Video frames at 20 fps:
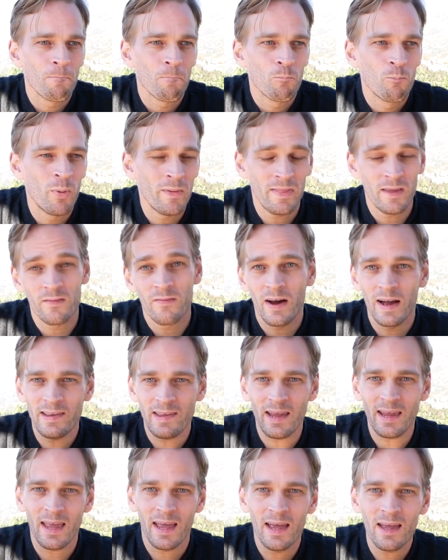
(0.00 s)
But the advice
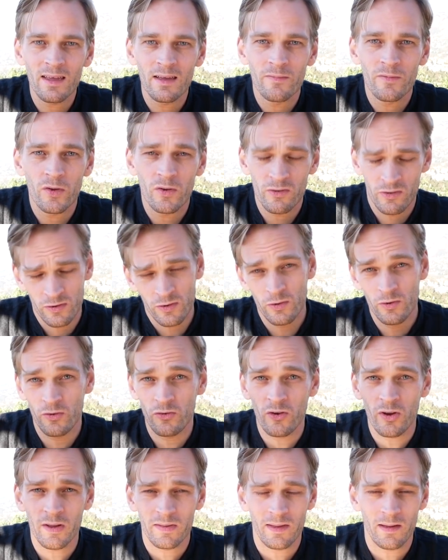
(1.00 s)
I can give you, as soon
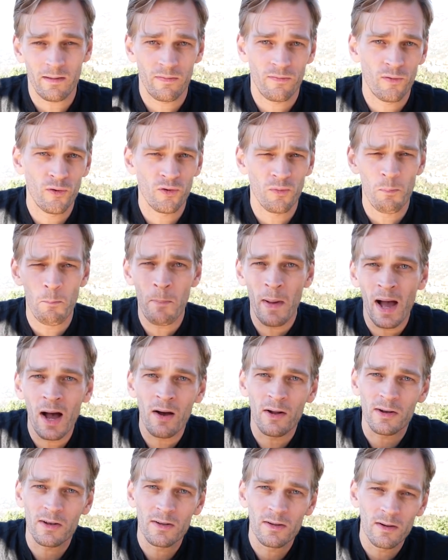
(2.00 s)
as you get that first
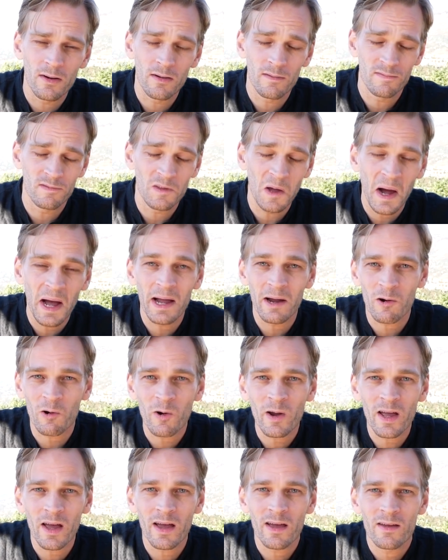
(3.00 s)
bout of
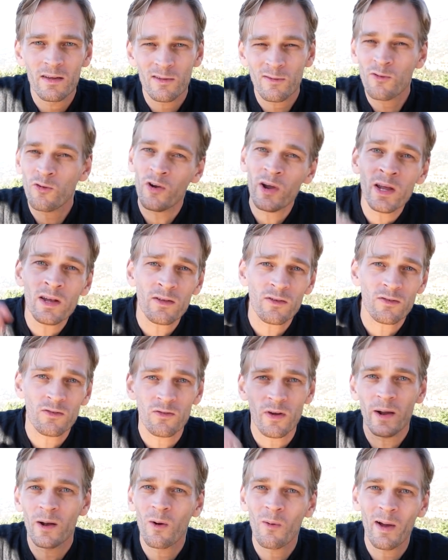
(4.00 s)
diarrhea, treat it
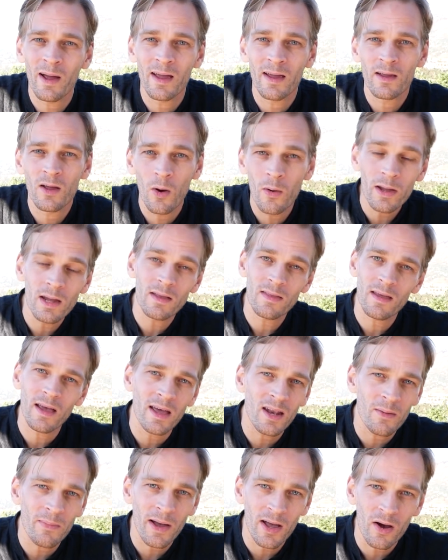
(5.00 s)
straight away. Go and get the
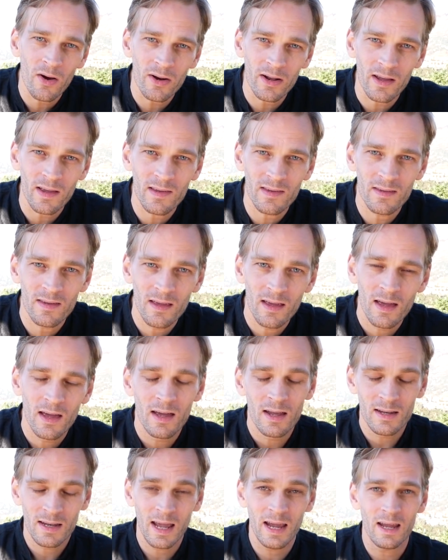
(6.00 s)
antibiotics,
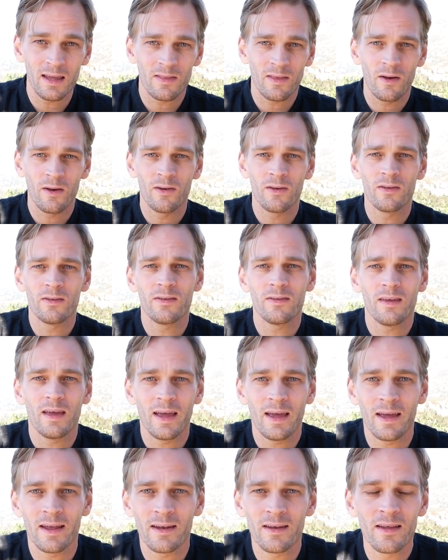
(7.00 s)
take those,
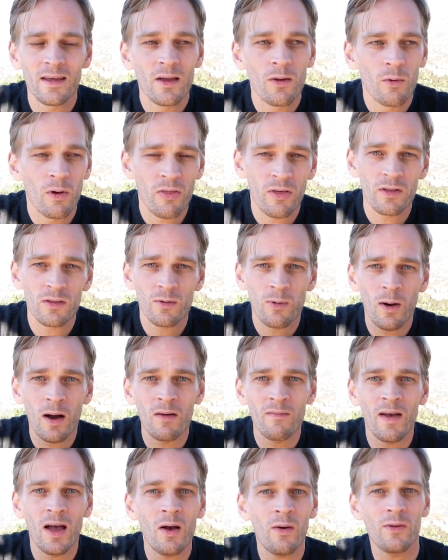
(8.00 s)
and within
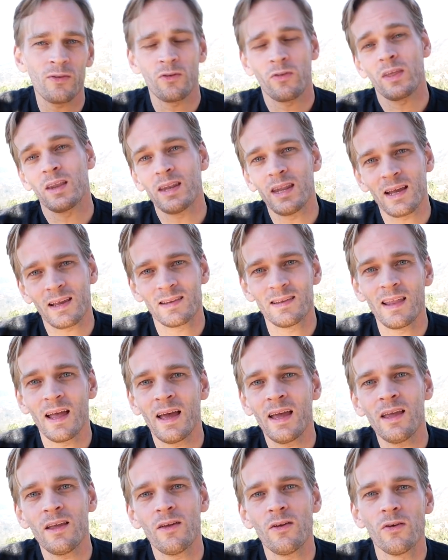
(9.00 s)
12 hours or the next
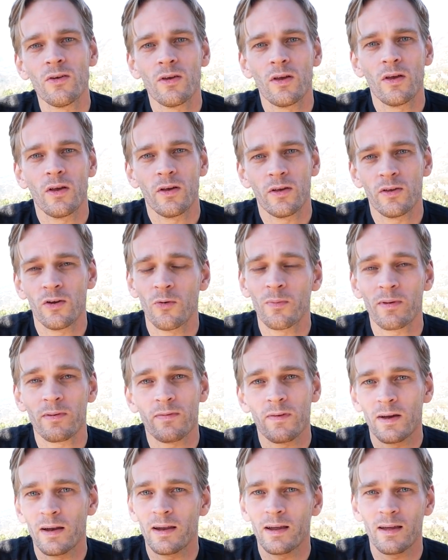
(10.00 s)
day, you'll be
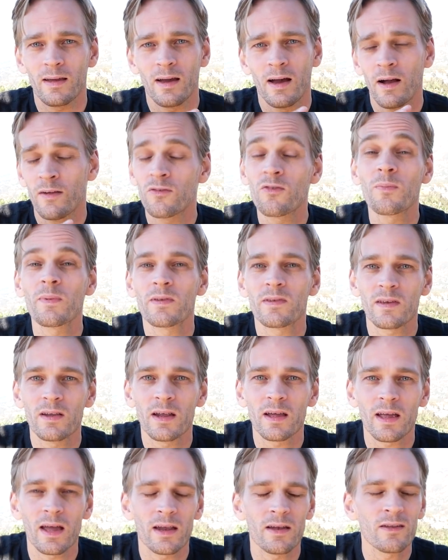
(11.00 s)
feeling
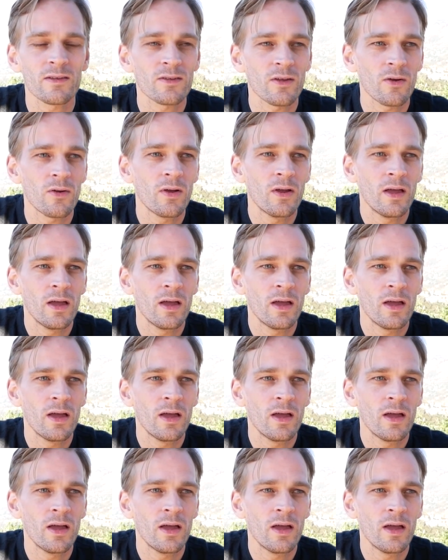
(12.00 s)
100% again. So